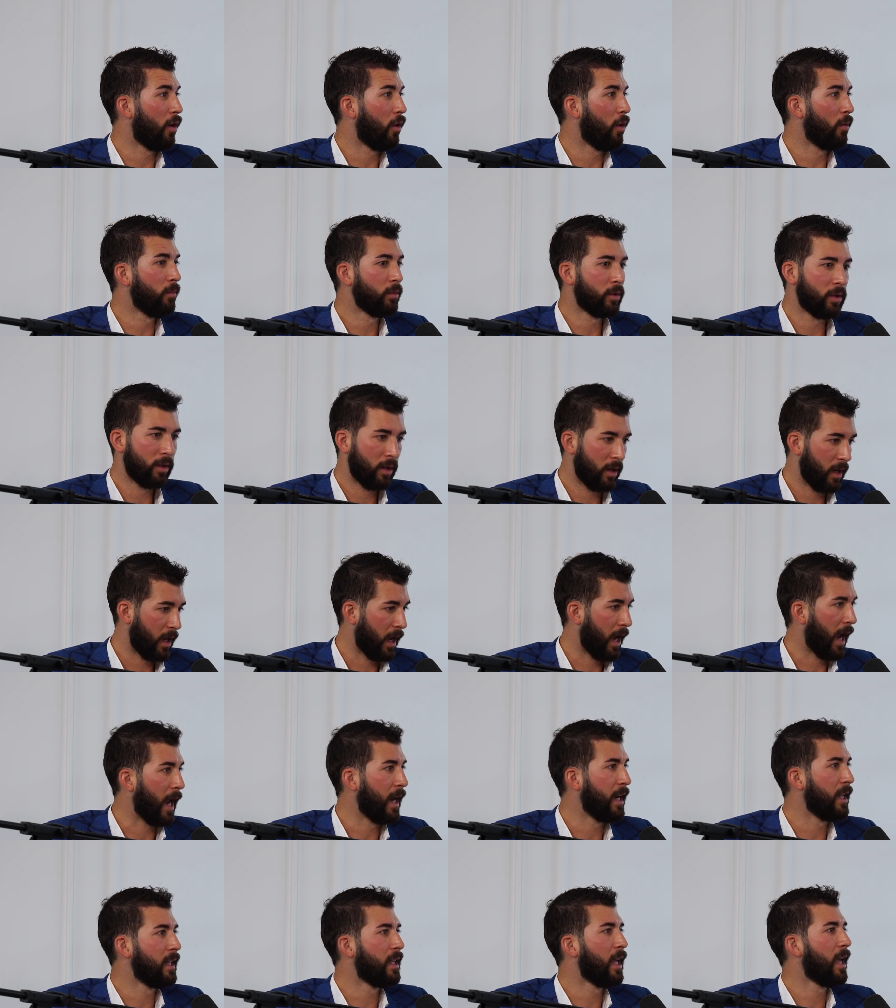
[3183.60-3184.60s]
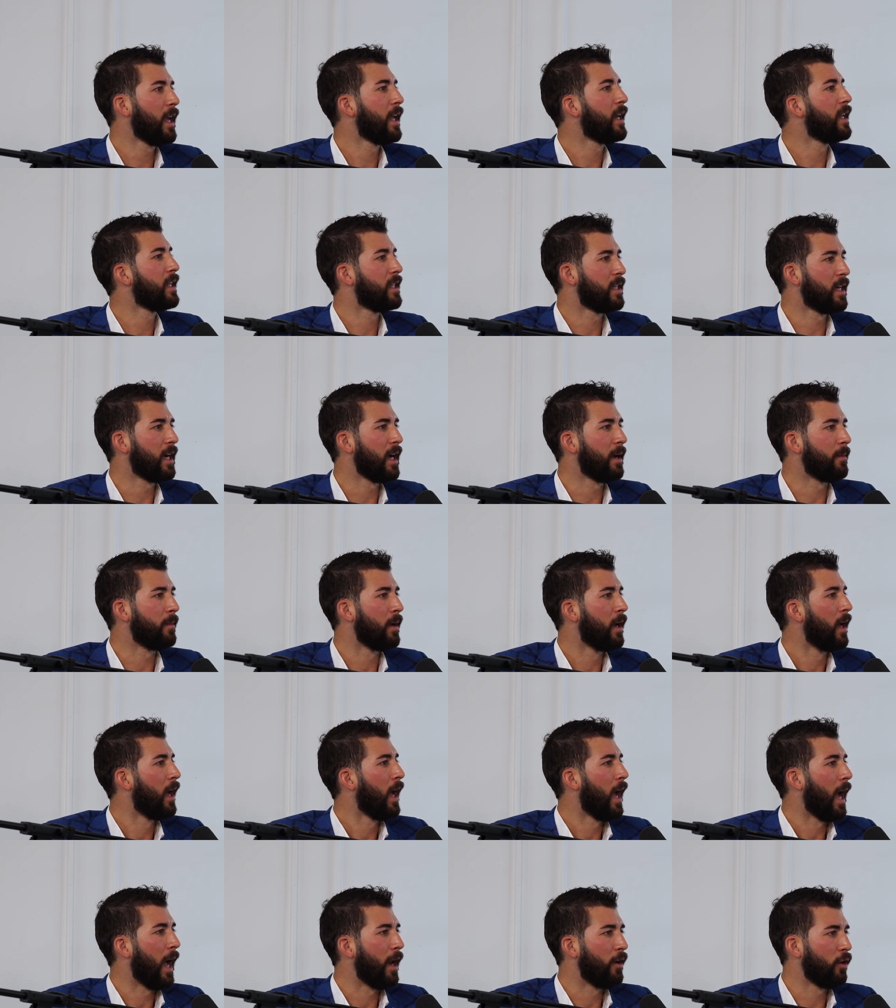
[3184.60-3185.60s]
homes any day, any time.
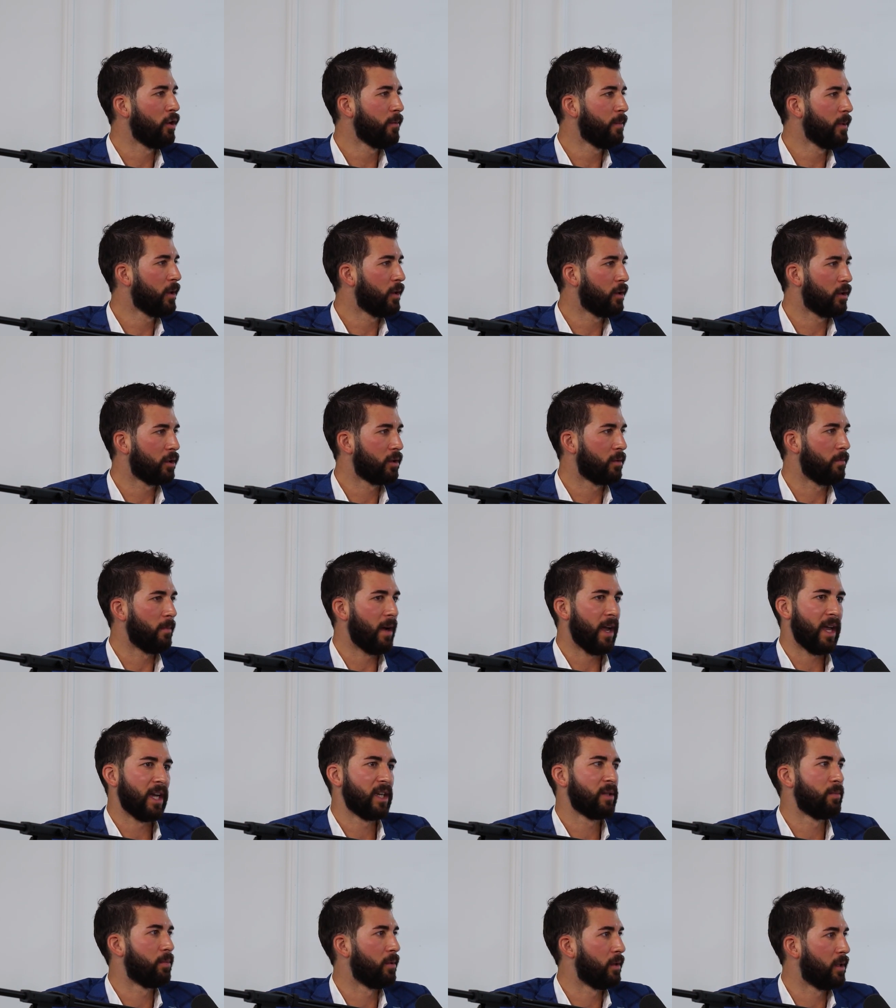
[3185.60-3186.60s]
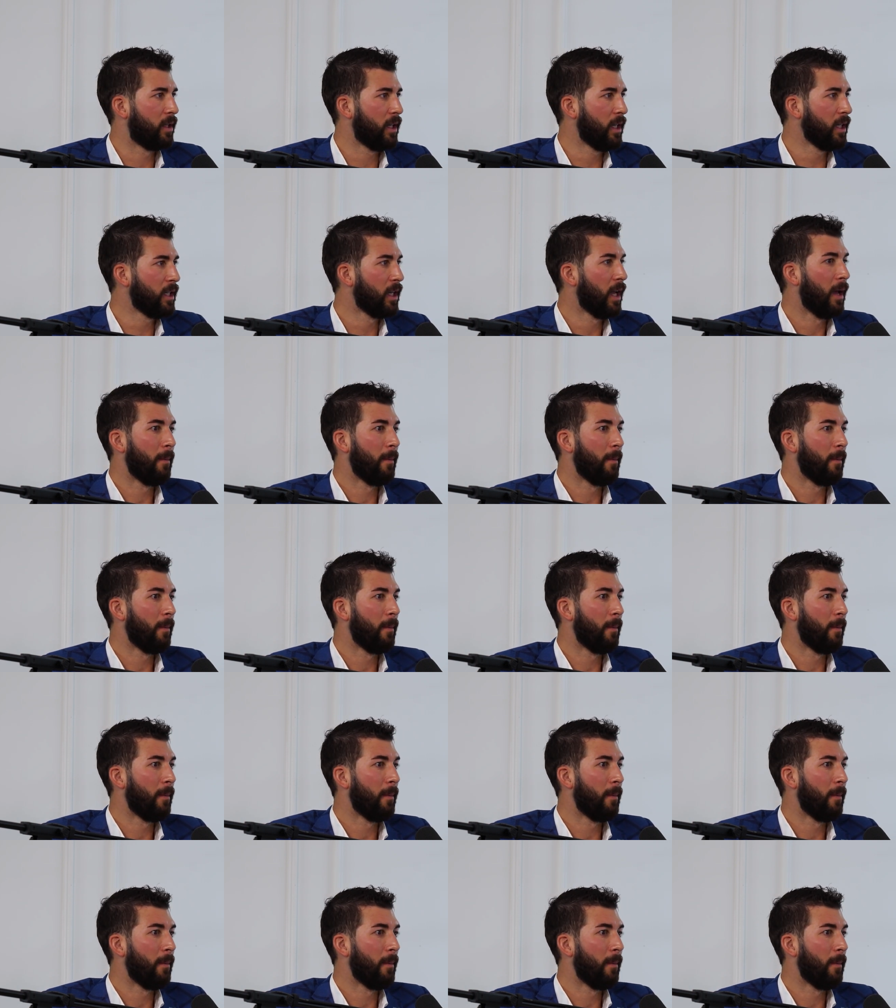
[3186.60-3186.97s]
And not because my expertise,